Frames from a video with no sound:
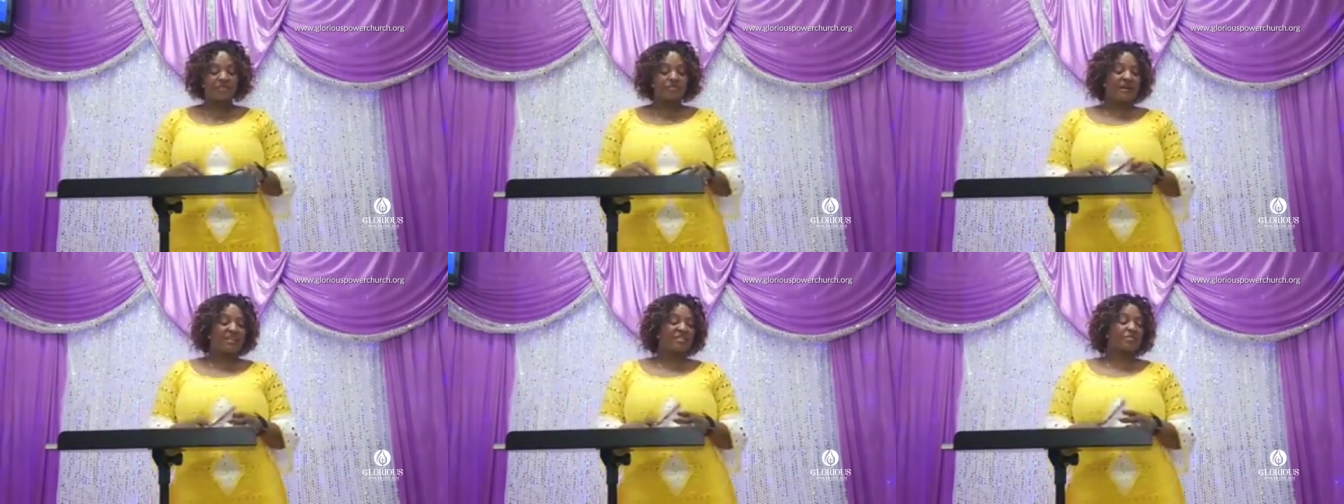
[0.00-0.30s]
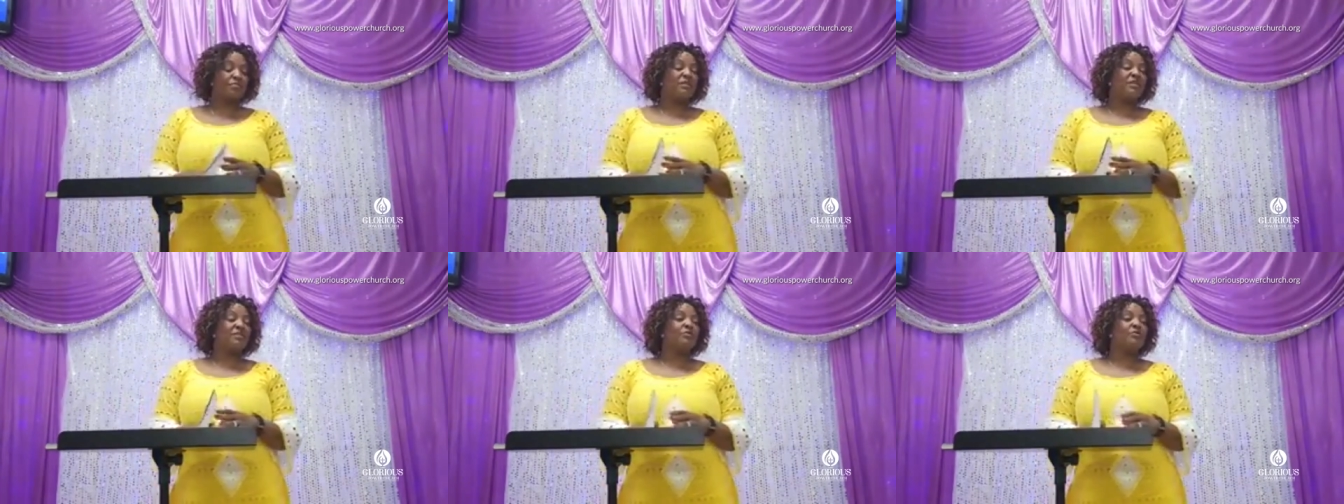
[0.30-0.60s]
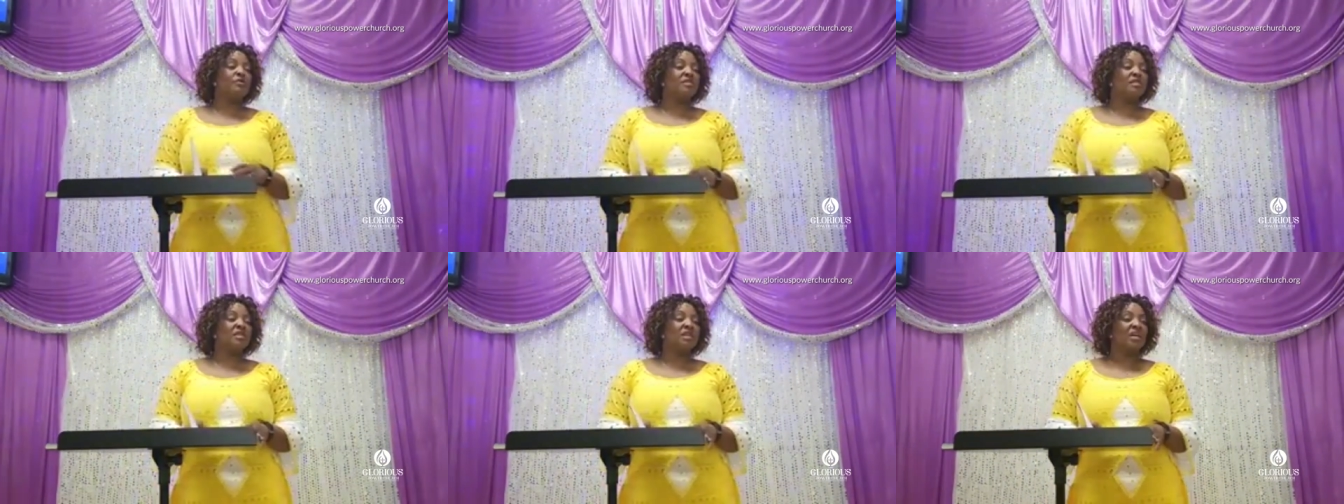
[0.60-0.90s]
this must be
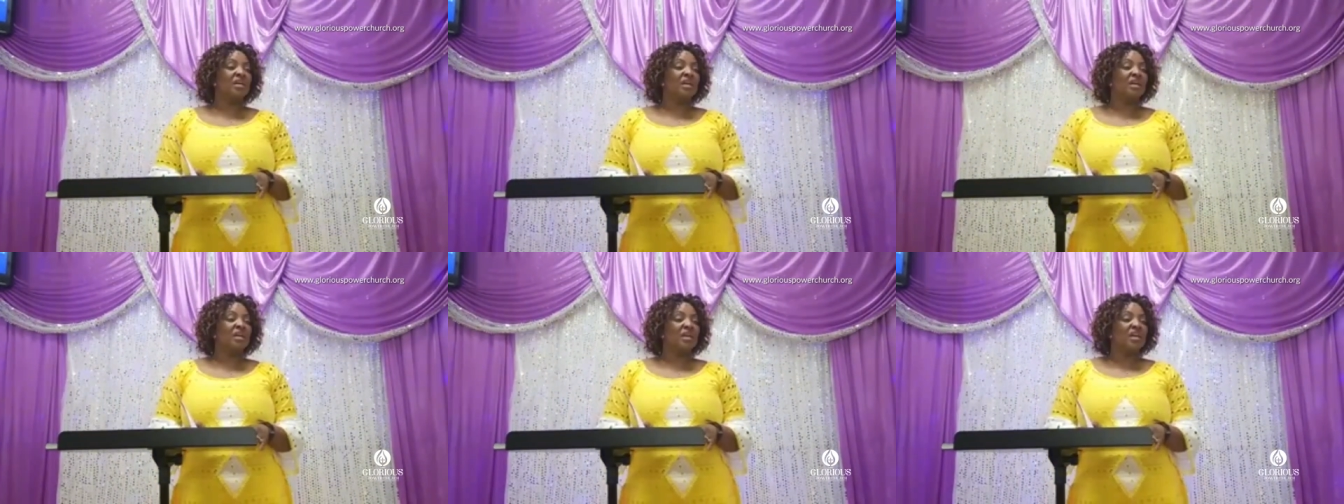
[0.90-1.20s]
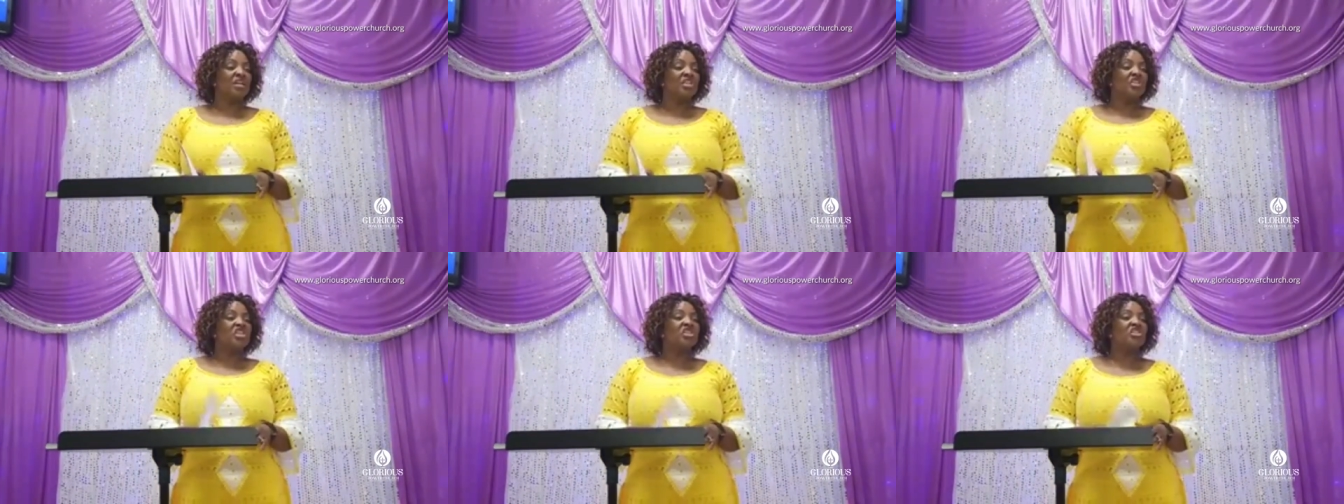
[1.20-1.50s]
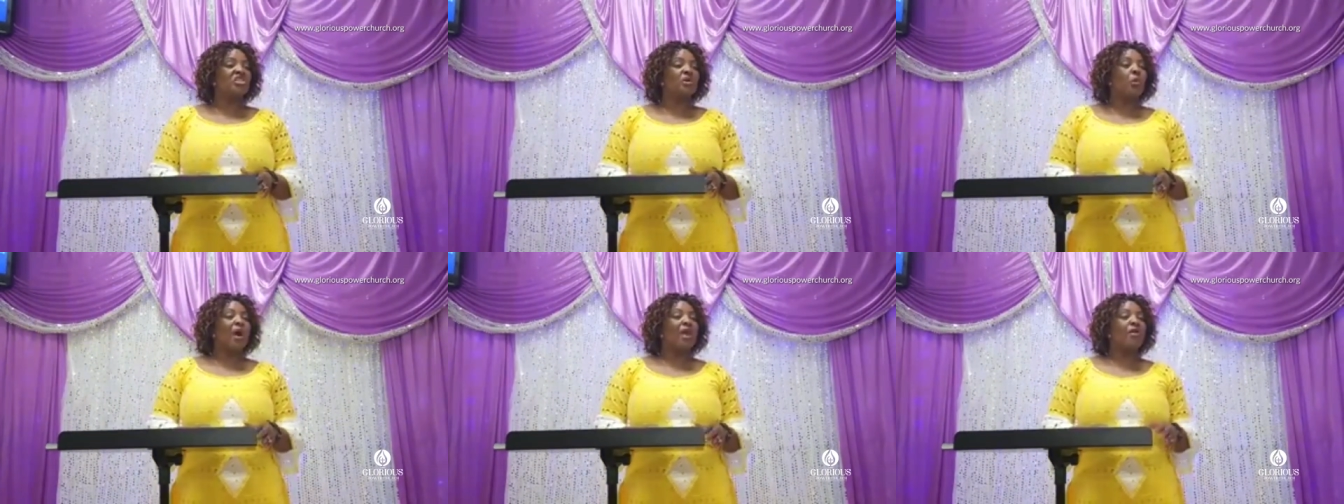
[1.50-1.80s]
Lucy.
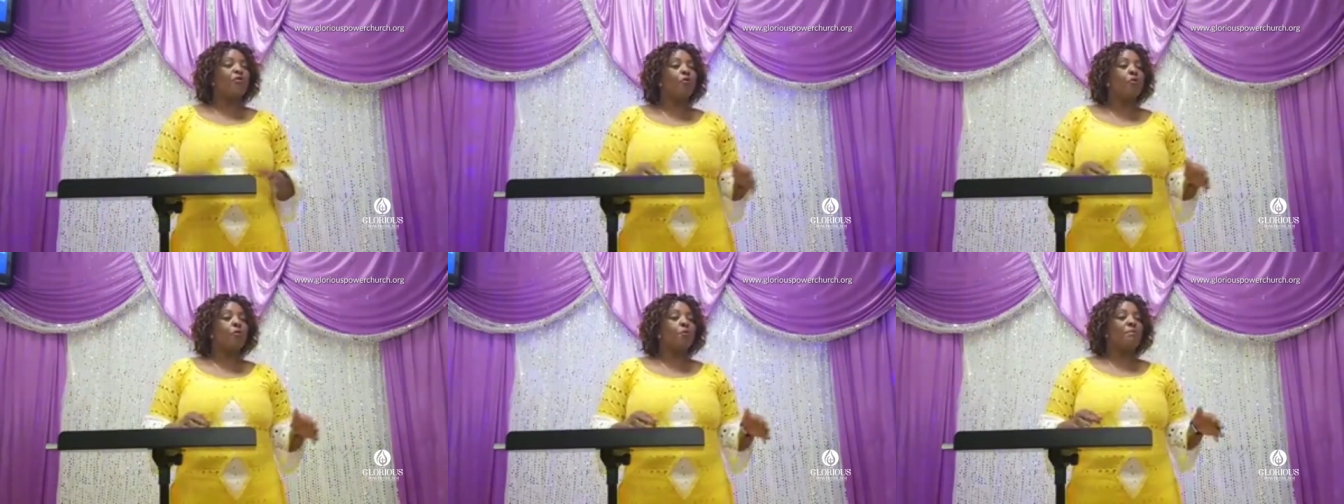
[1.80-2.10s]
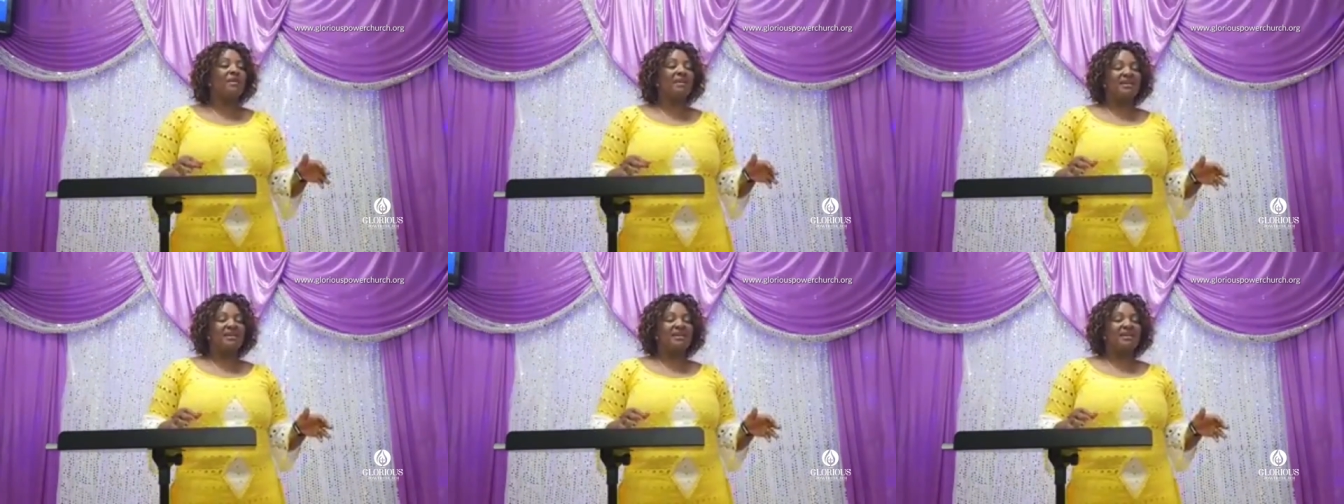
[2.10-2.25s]
She's the one who